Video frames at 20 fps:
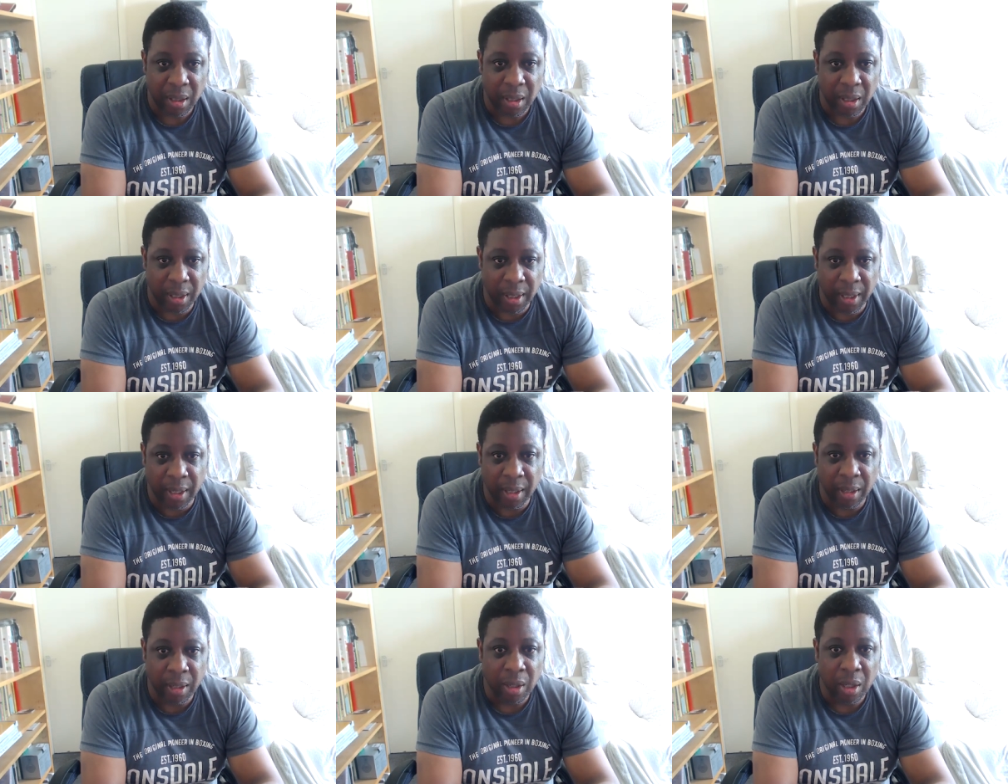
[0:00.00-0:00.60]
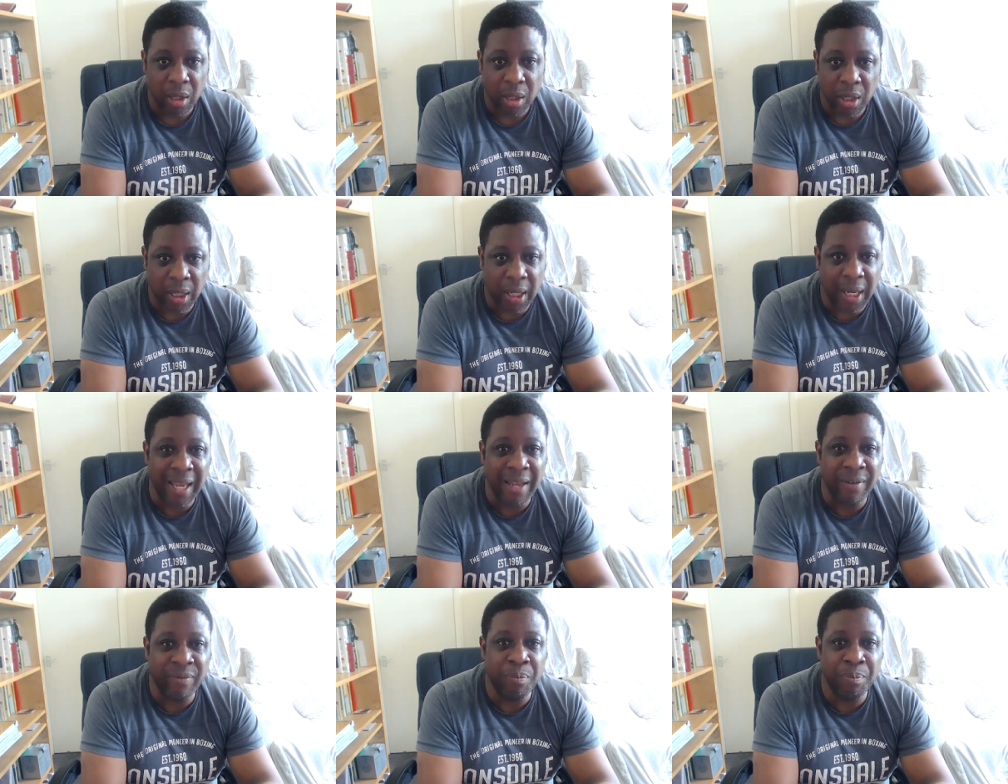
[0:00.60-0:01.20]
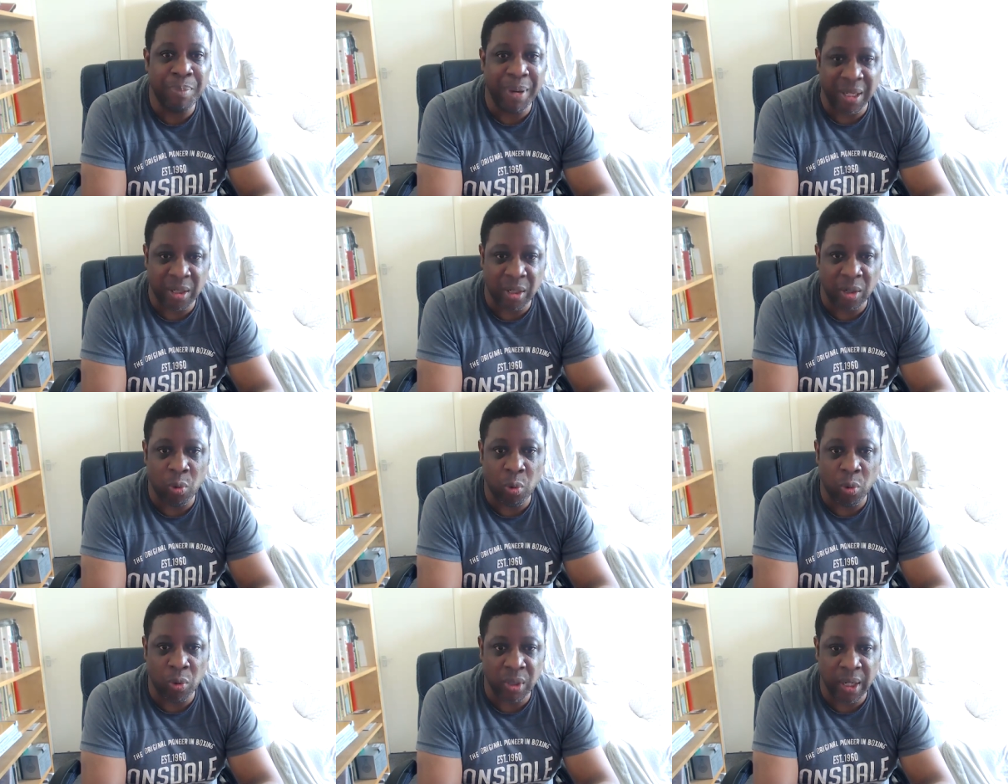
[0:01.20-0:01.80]
yeah, you get even better
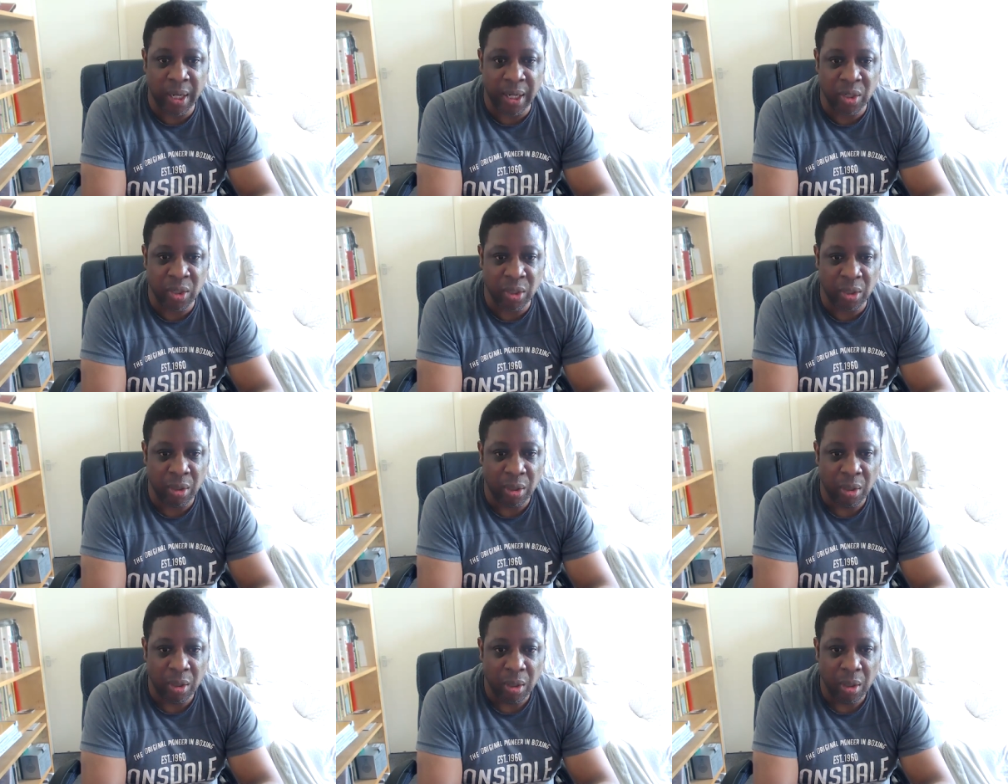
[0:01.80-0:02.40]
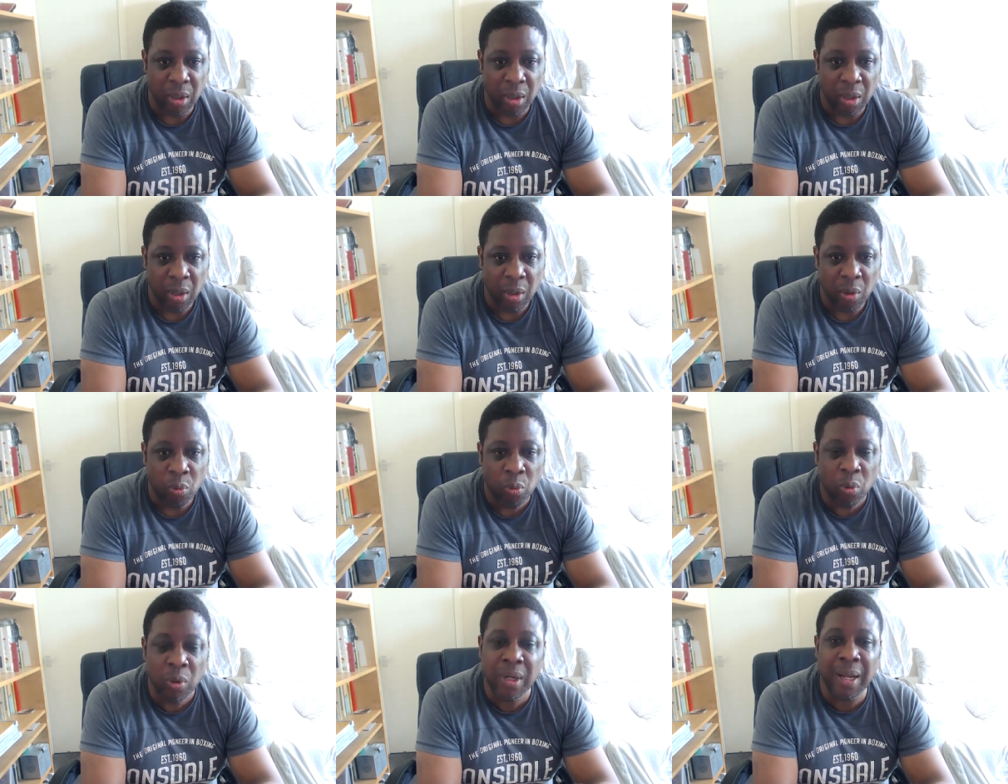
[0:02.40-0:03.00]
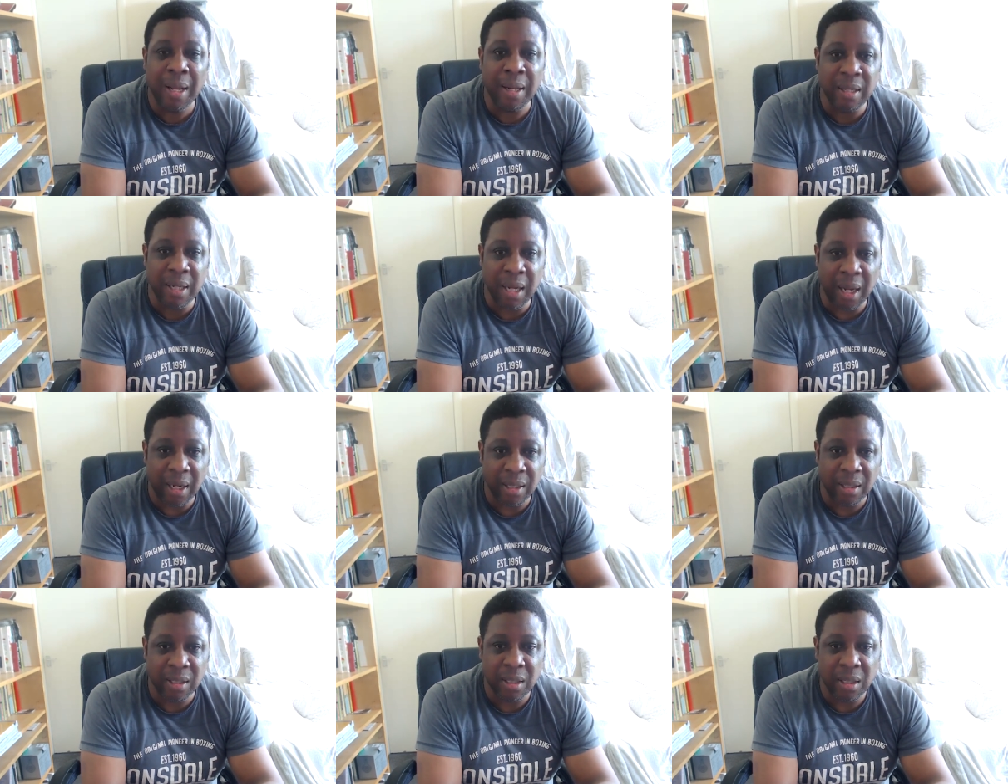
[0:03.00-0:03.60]
coordination. What that
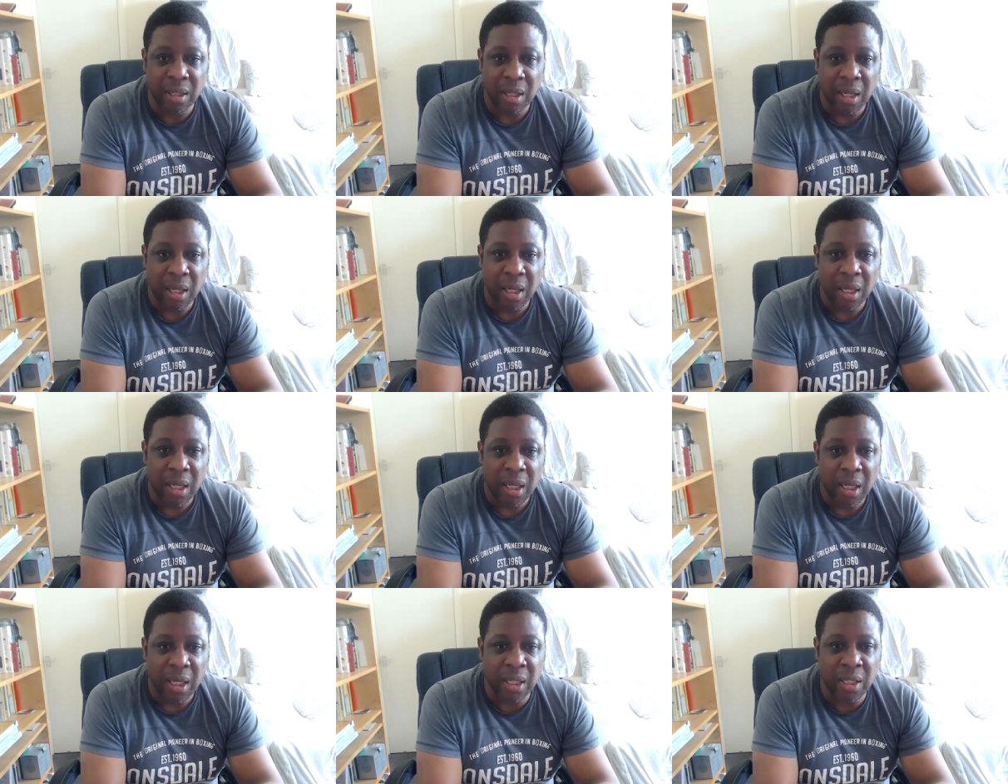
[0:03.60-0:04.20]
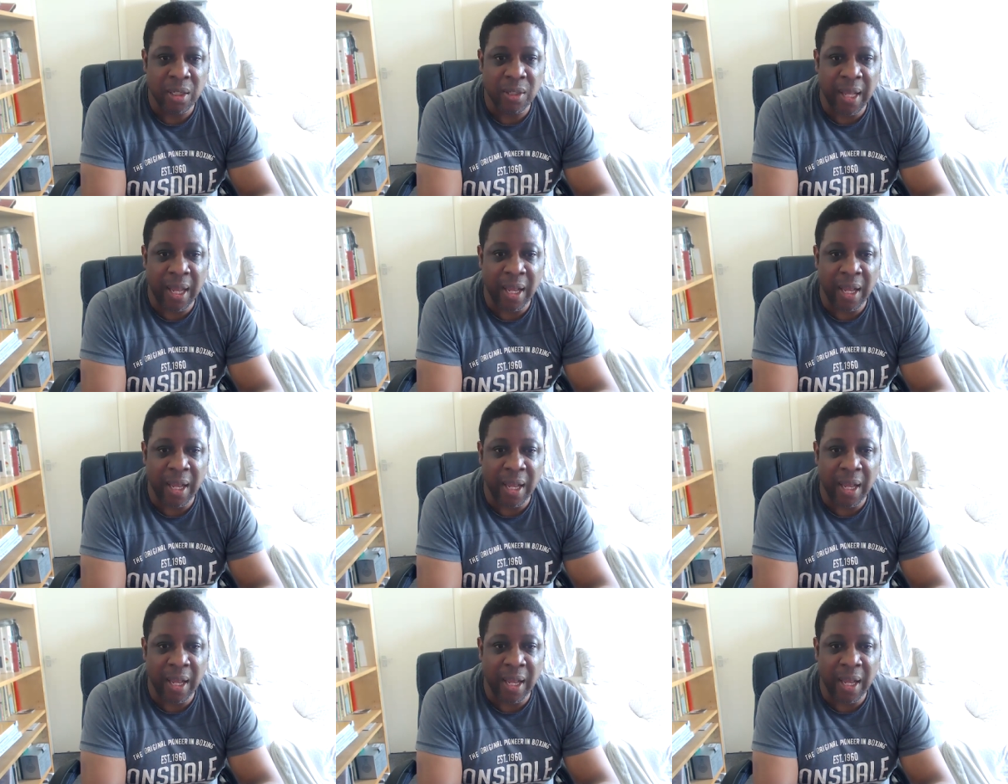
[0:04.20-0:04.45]
does is